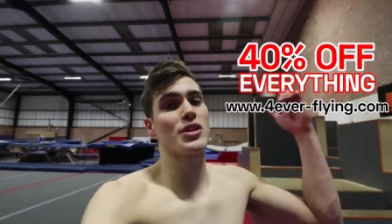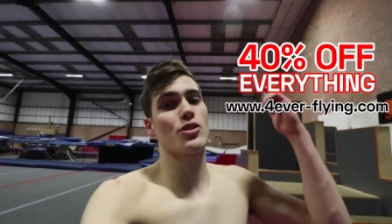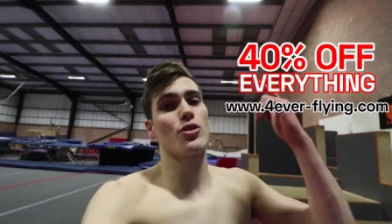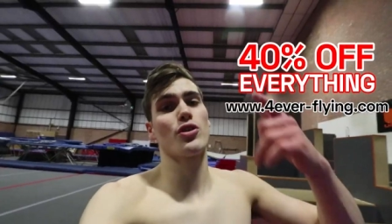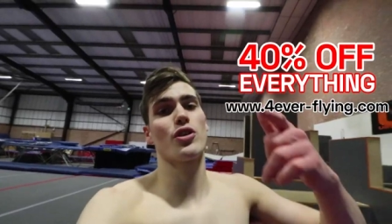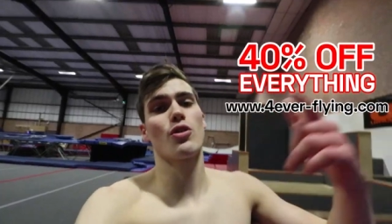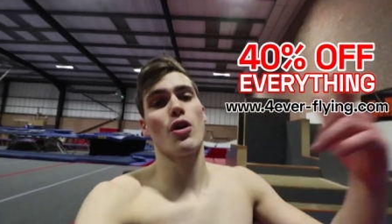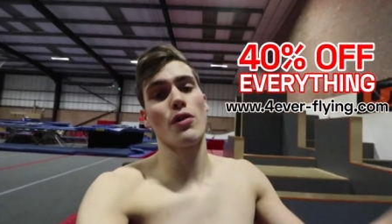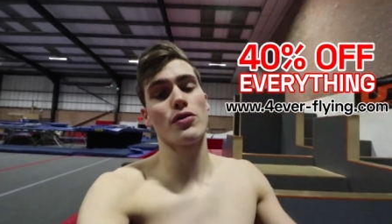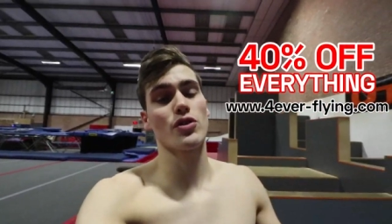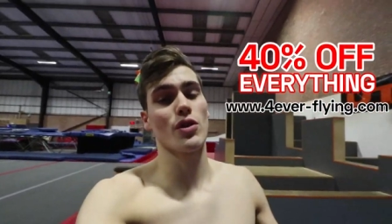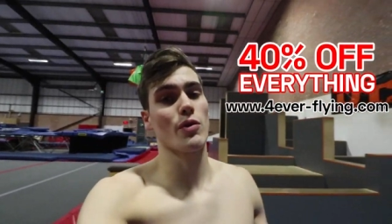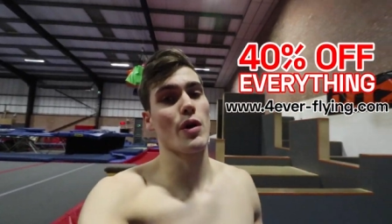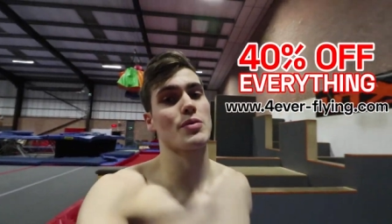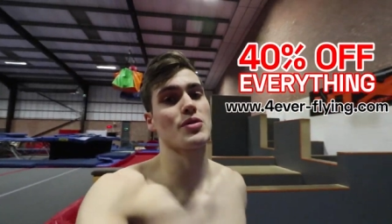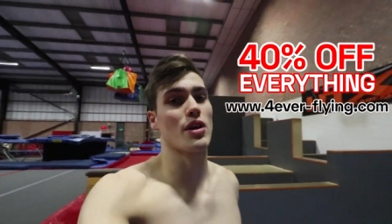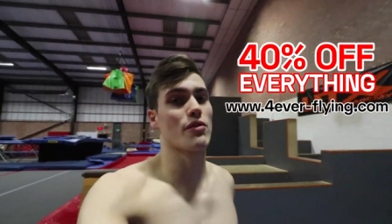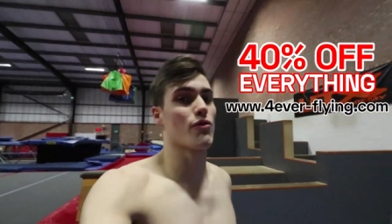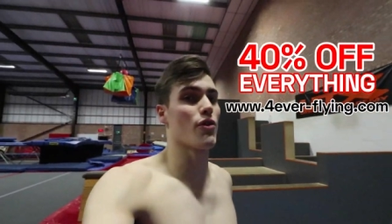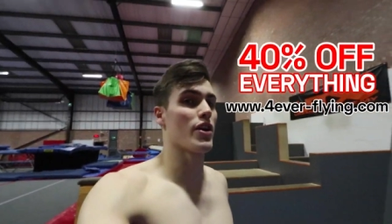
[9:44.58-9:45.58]
make sure you go over to our
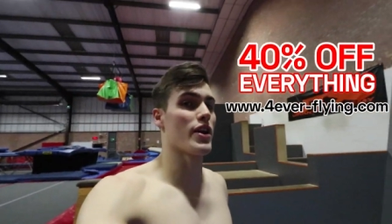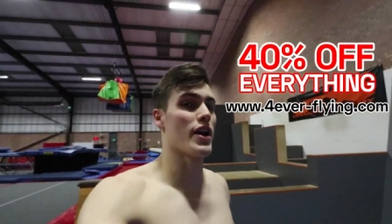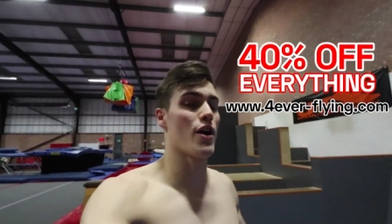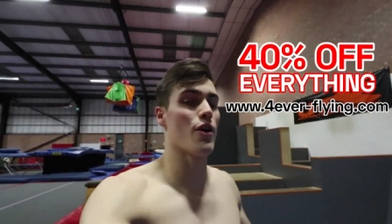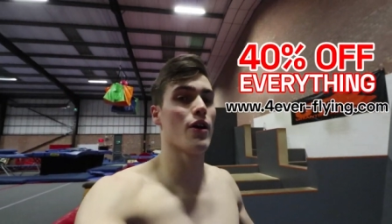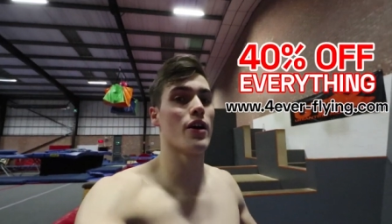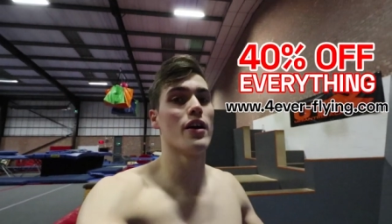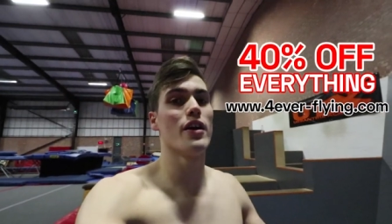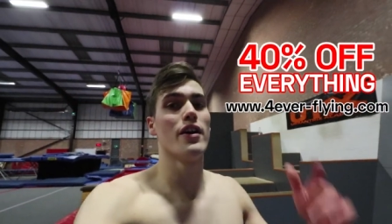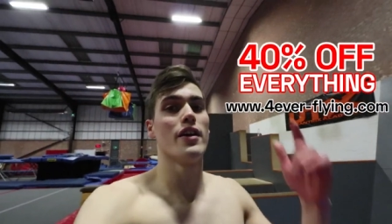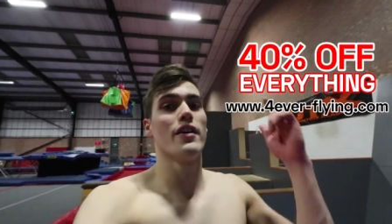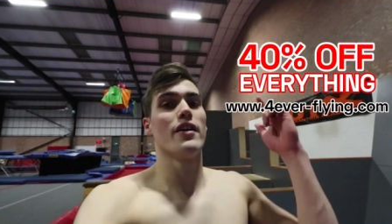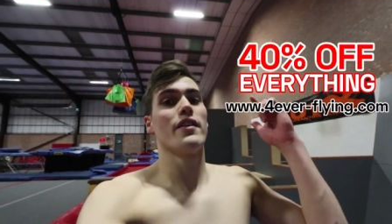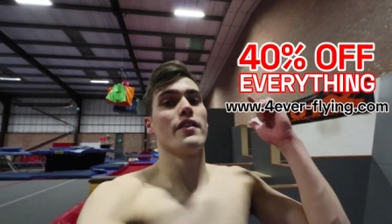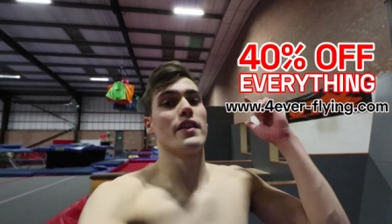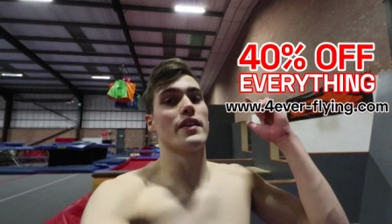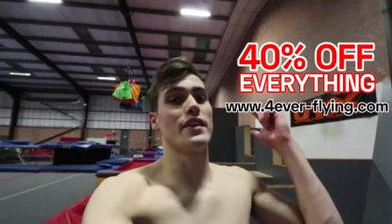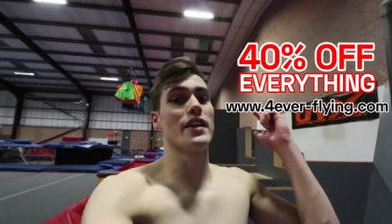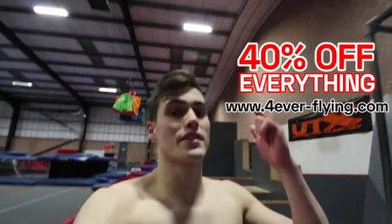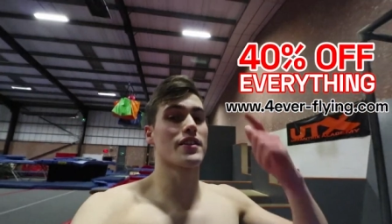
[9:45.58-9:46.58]
website right now.
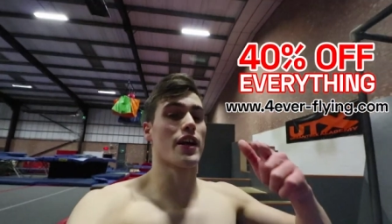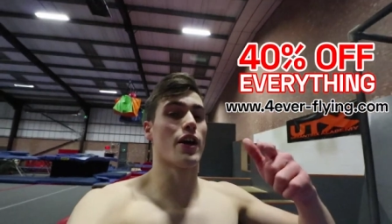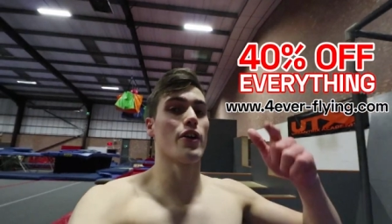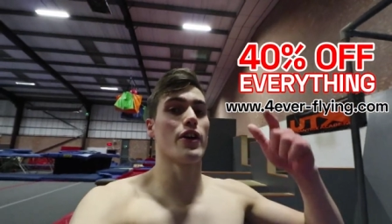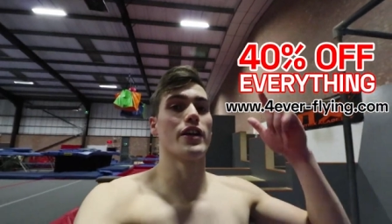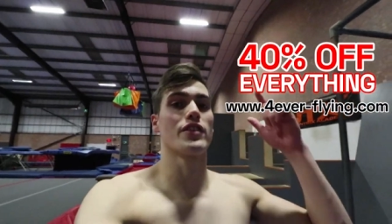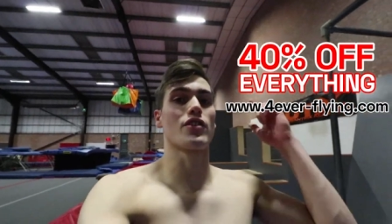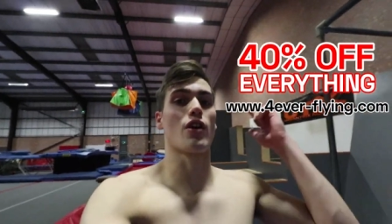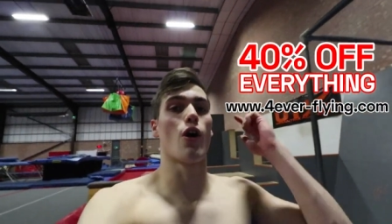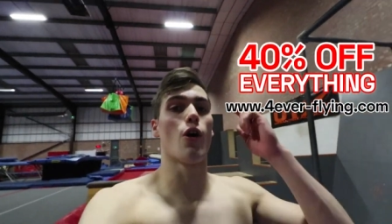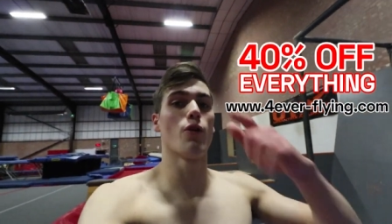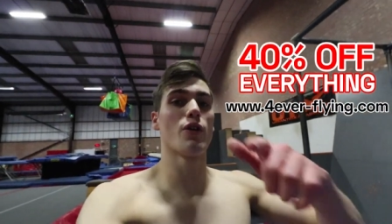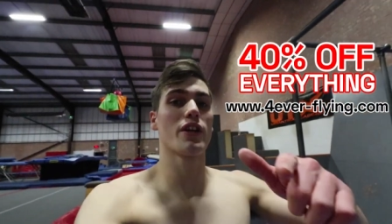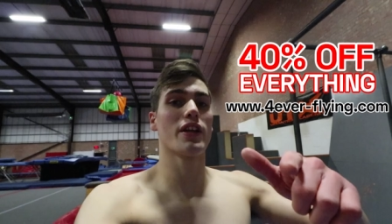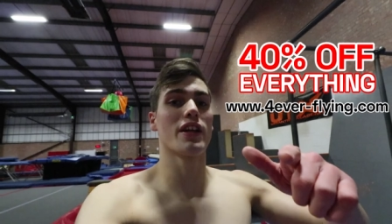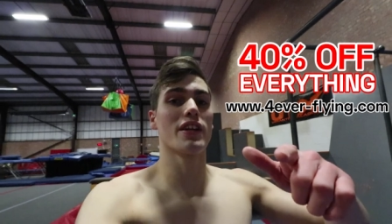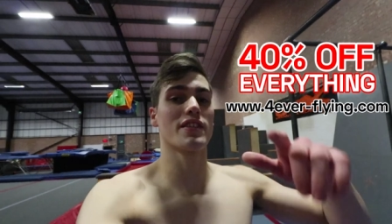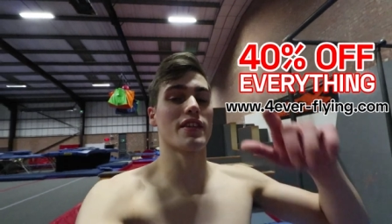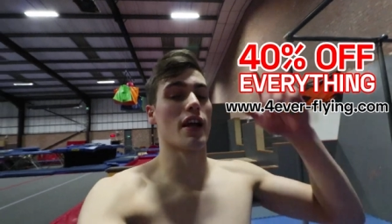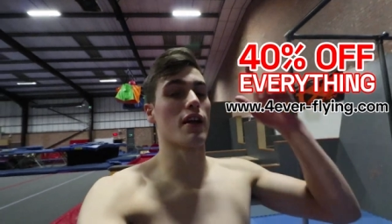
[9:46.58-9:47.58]
The discount is only
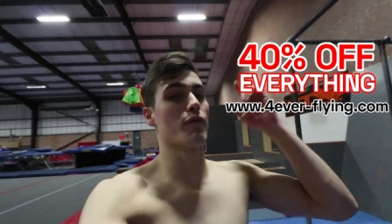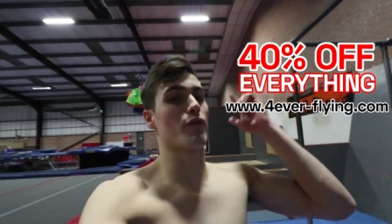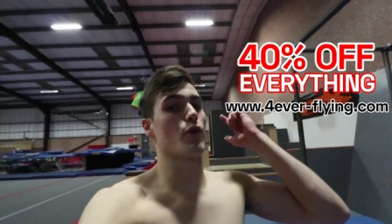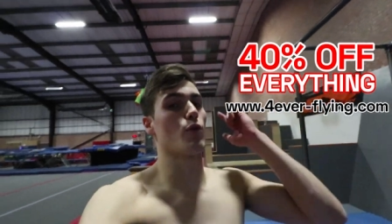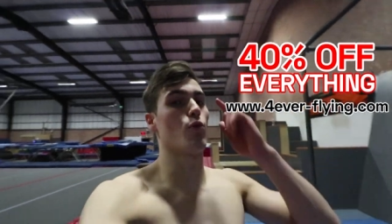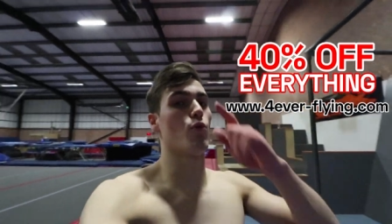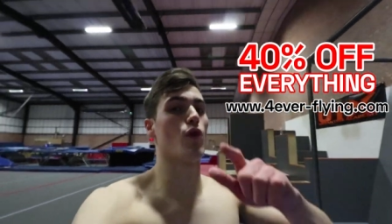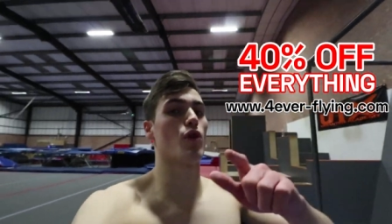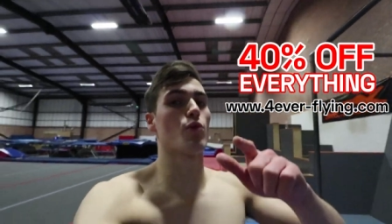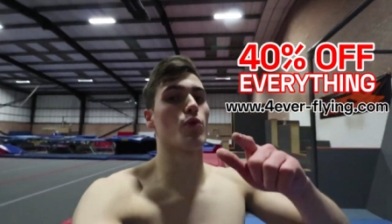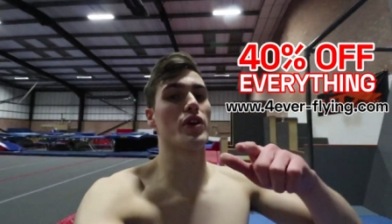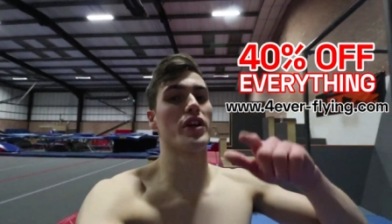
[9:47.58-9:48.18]
gonna stand for one